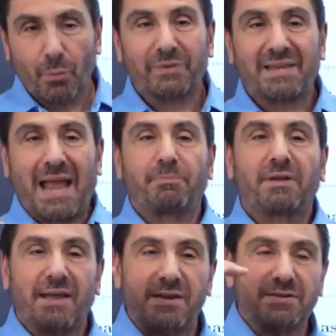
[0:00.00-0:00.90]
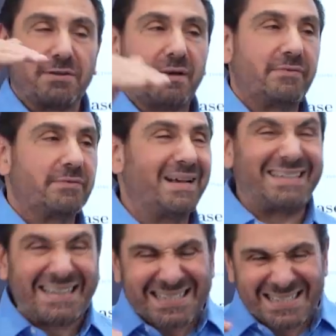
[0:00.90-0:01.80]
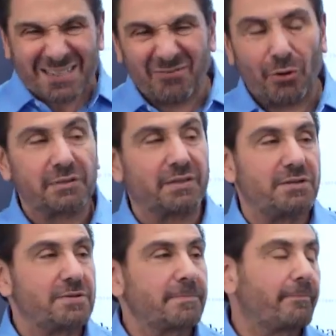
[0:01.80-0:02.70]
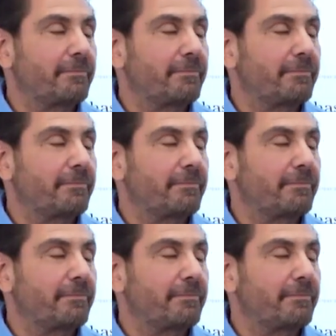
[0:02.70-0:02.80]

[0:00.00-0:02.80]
with the application of a DC voltage.